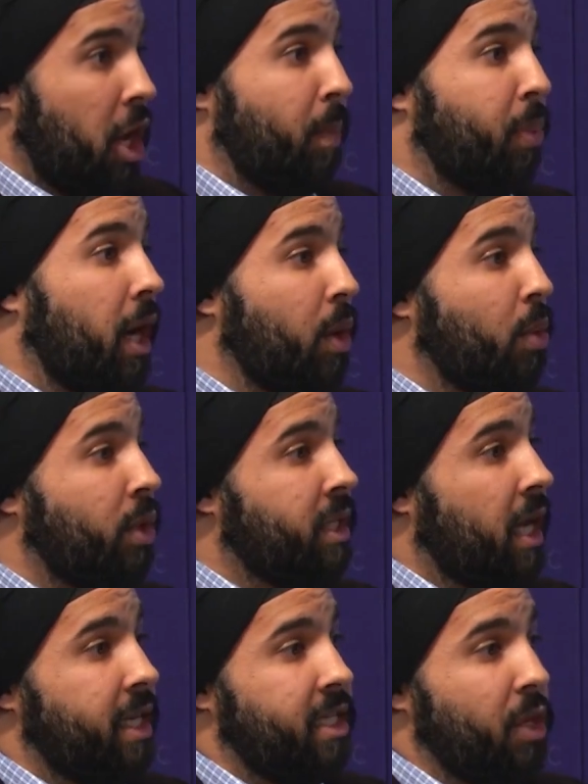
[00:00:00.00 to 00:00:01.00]

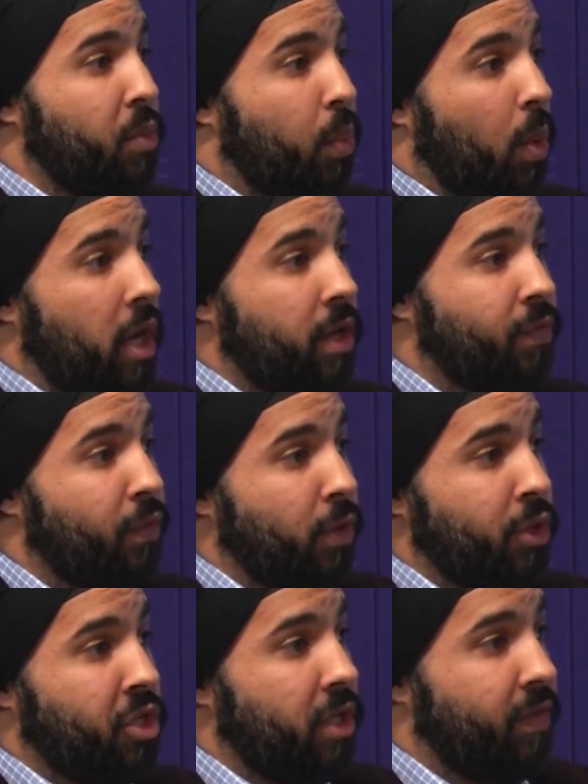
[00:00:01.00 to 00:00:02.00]
prioritizing one
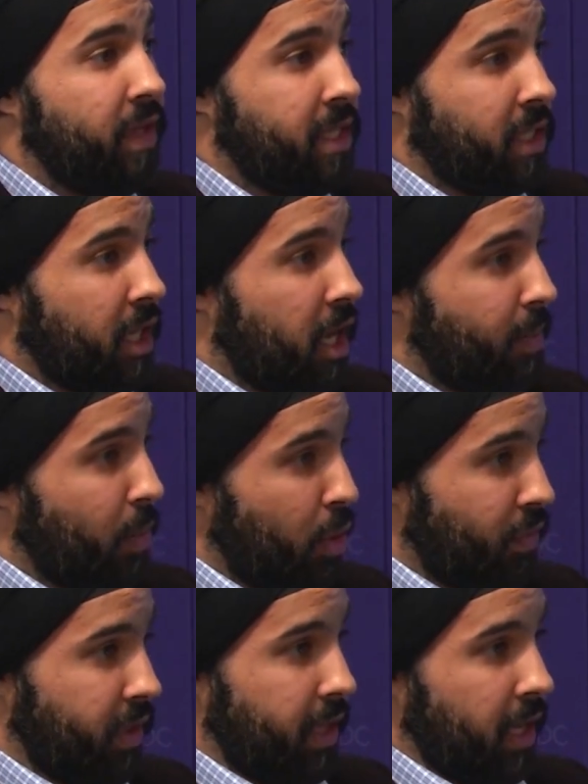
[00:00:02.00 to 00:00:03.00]
version of Islam
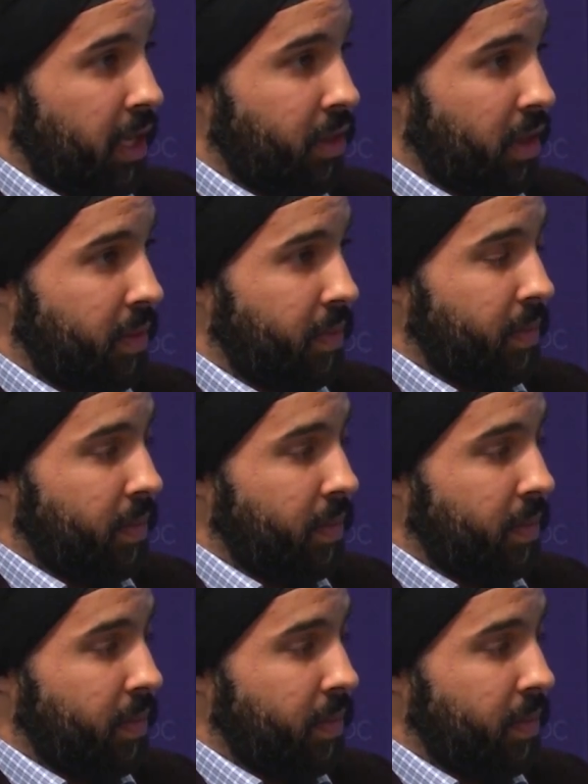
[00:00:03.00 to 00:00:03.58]
over the other,